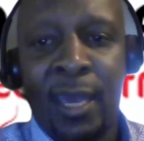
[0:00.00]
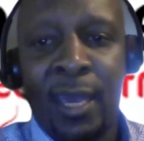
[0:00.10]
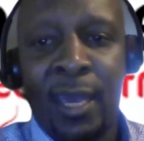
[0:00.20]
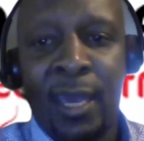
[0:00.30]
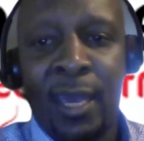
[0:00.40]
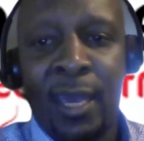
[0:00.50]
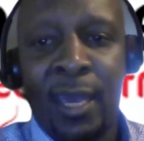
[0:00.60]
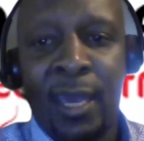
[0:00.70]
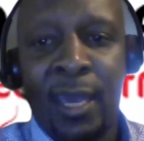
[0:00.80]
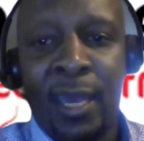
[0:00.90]

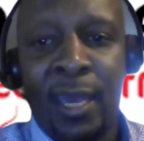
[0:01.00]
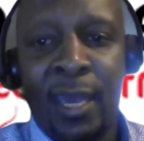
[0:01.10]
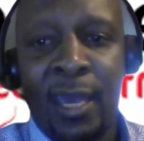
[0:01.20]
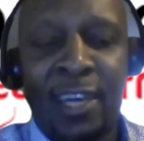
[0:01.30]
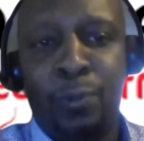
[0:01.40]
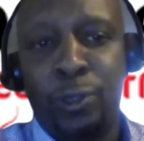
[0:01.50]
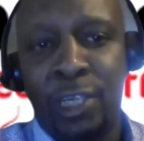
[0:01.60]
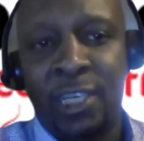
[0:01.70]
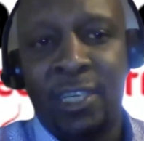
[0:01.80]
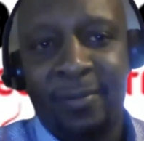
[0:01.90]
cautious with that
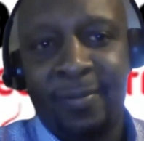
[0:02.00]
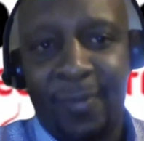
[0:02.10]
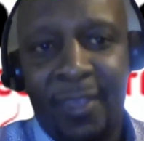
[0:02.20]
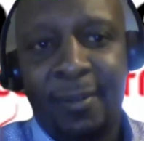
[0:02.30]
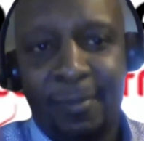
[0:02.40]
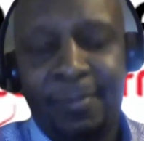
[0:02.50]
approach.